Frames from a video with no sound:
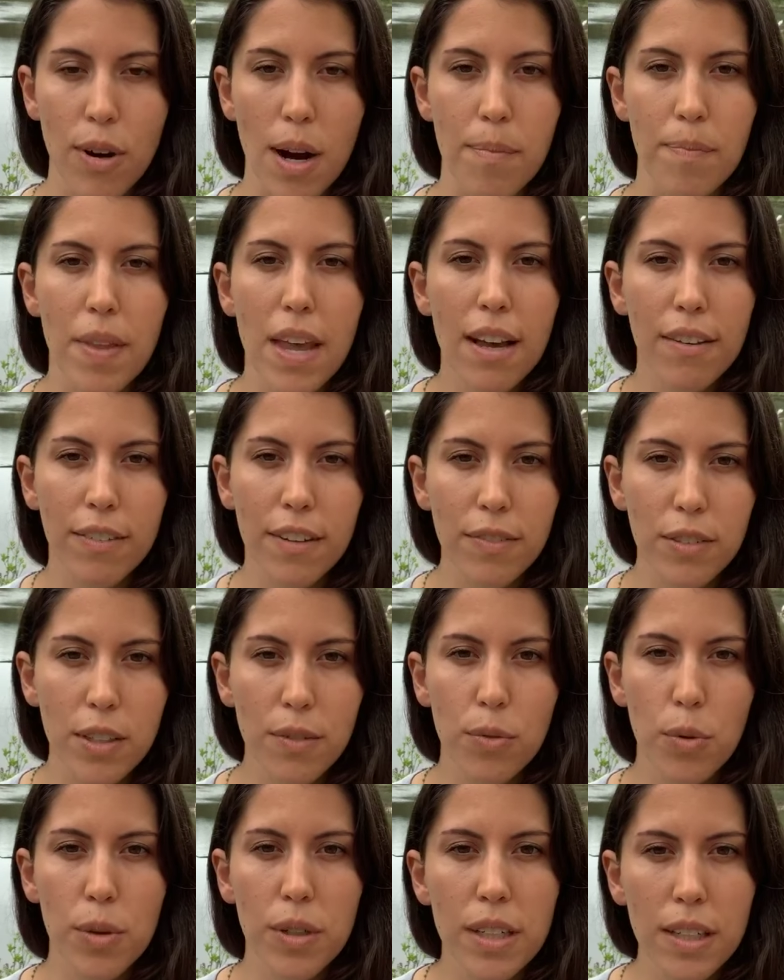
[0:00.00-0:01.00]
from
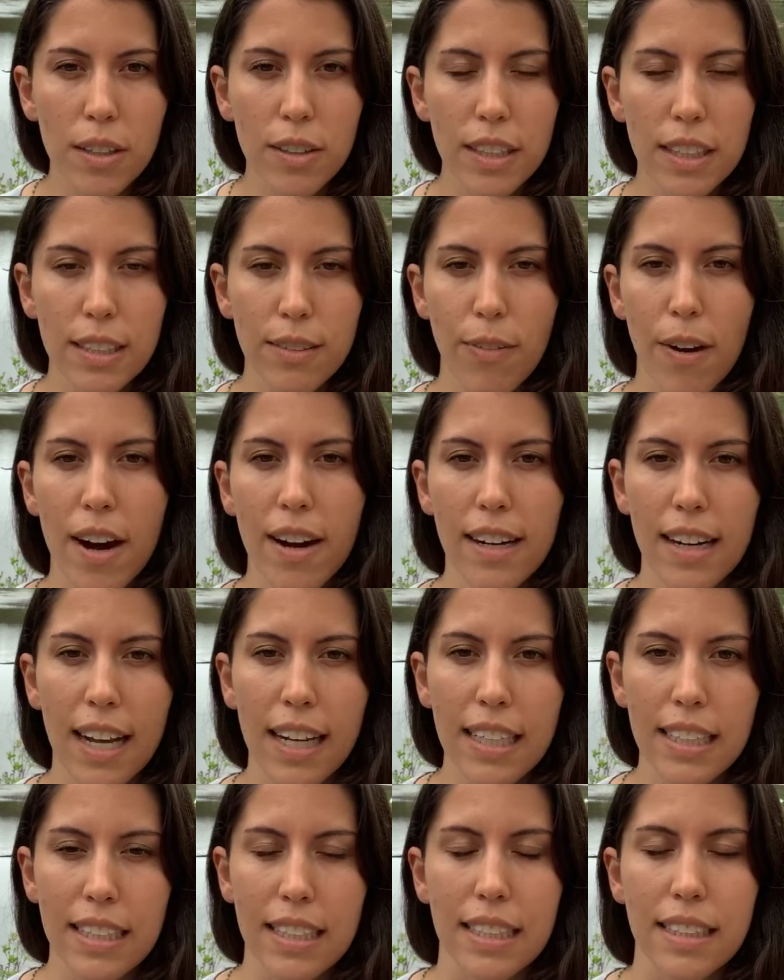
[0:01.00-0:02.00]
54 degrees
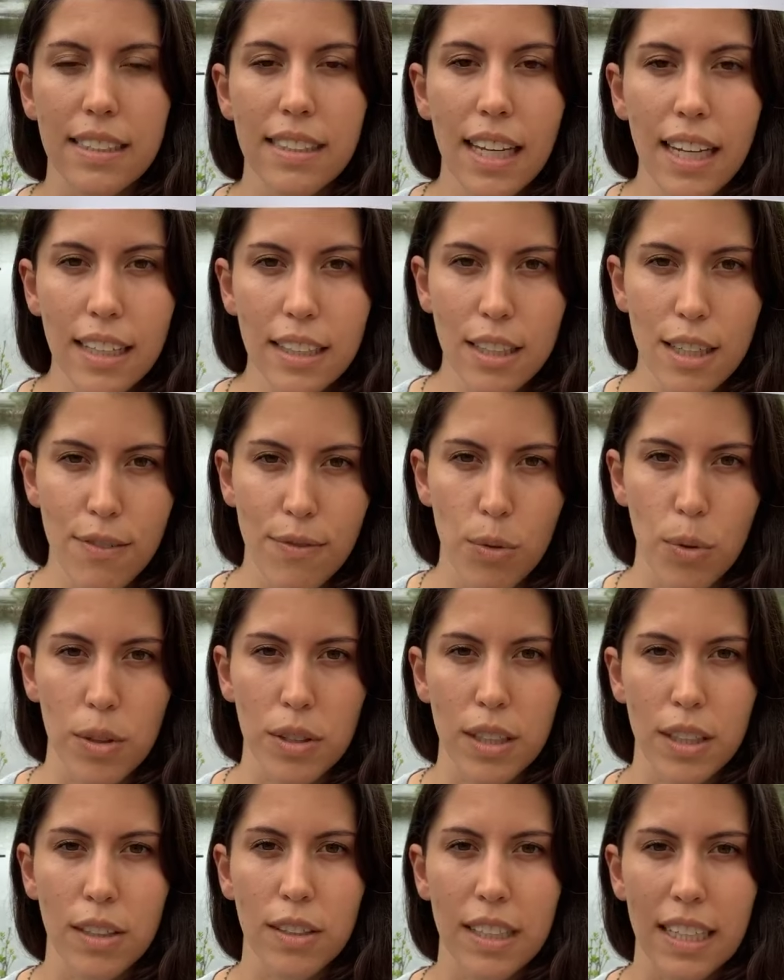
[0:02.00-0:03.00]
Fahrenheit to
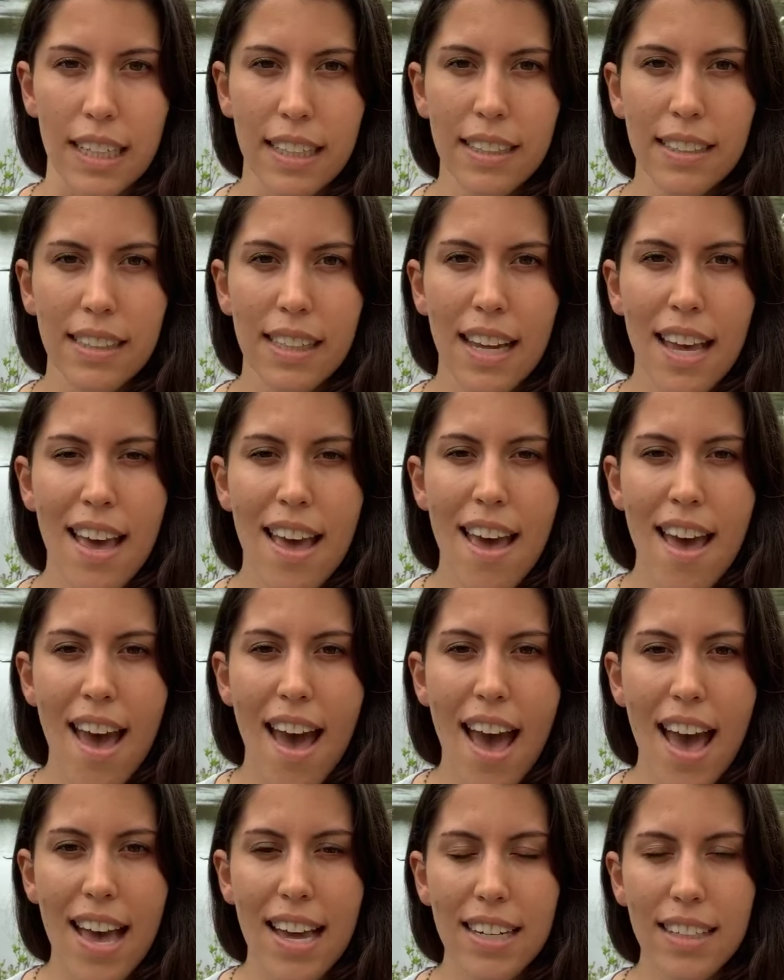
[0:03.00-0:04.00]
64 degrees.
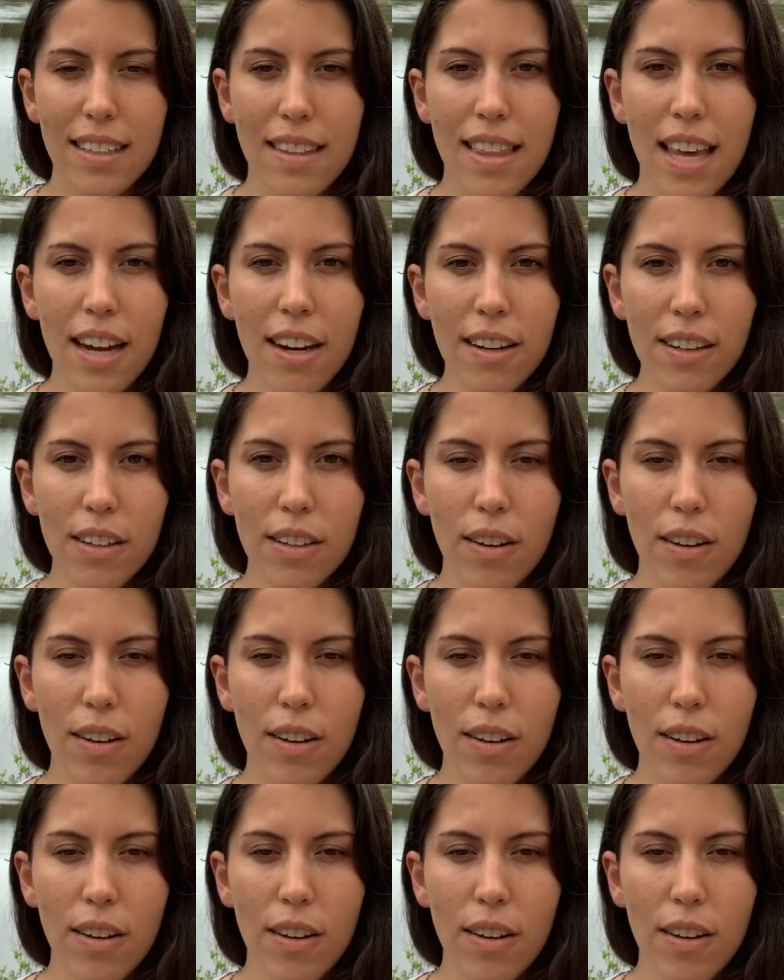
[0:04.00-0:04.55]
And they're